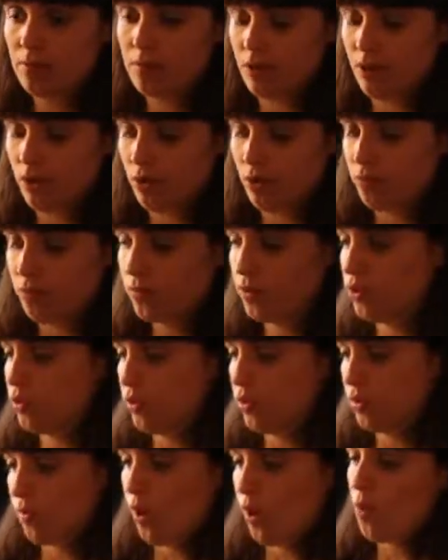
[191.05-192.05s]
you know,
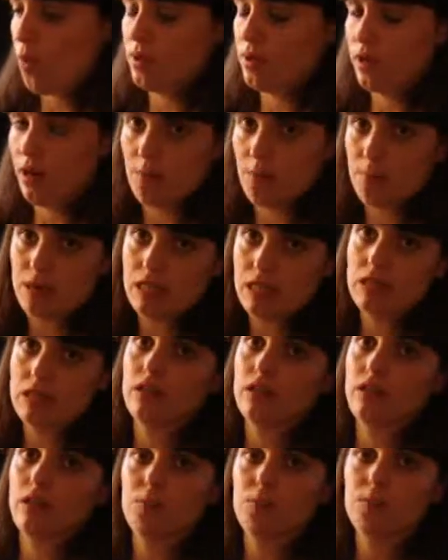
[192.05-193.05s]
you can open it up
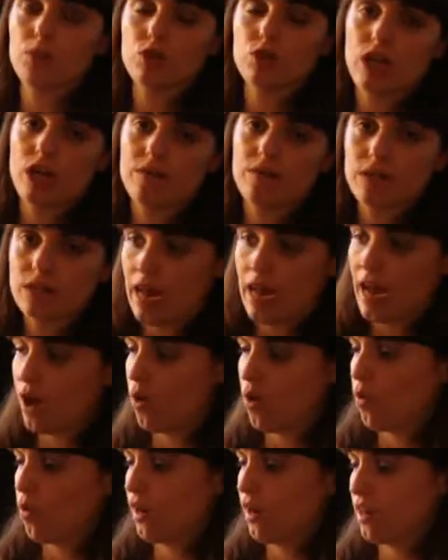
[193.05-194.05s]
easily and dump your shavings
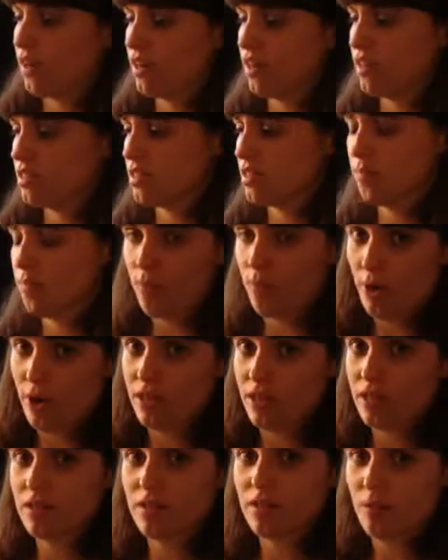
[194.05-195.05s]
out, and it doesn't
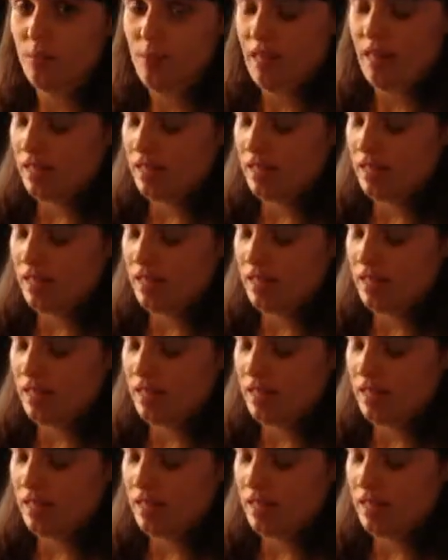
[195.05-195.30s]
break the